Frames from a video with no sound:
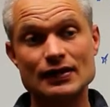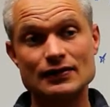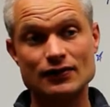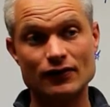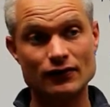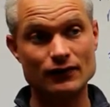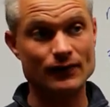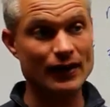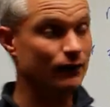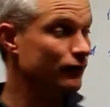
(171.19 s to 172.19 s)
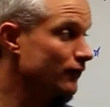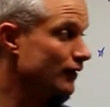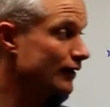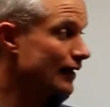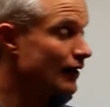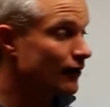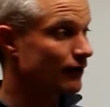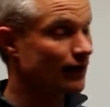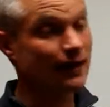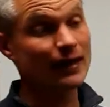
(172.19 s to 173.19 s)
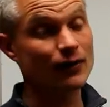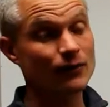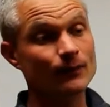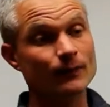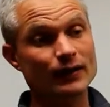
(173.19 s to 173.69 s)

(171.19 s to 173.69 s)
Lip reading: So that will allow